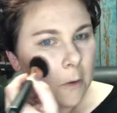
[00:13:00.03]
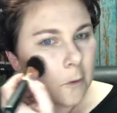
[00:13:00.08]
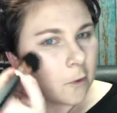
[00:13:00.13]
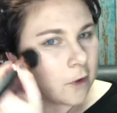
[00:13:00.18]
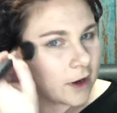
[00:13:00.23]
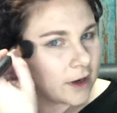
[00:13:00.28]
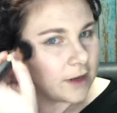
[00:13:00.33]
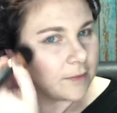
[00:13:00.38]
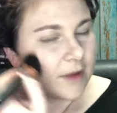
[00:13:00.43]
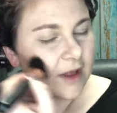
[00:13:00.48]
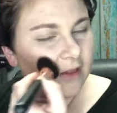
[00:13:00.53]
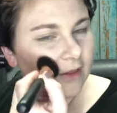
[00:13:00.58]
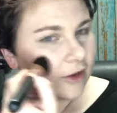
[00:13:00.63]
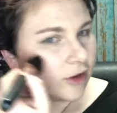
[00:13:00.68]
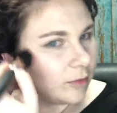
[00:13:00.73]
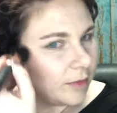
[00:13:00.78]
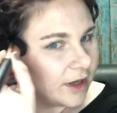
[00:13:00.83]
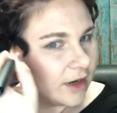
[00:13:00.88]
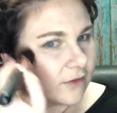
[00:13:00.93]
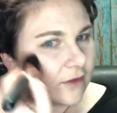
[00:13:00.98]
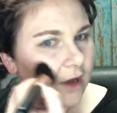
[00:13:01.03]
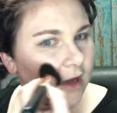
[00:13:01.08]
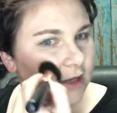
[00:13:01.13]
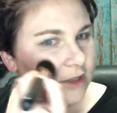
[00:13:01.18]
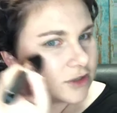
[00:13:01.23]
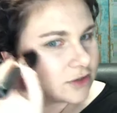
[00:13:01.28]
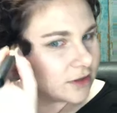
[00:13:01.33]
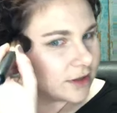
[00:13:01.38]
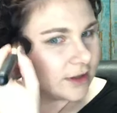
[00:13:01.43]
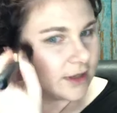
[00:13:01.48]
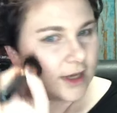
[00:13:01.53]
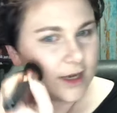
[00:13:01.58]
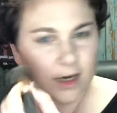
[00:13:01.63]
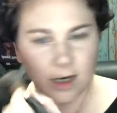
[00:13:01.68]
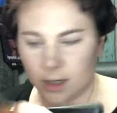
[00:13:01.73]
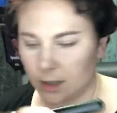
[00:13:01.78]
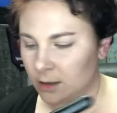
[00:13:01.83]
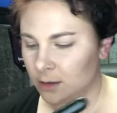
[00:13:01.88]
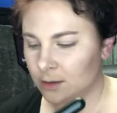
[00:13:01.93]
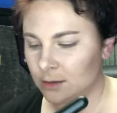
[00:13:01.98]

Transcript: where I did my little bit of contouring there.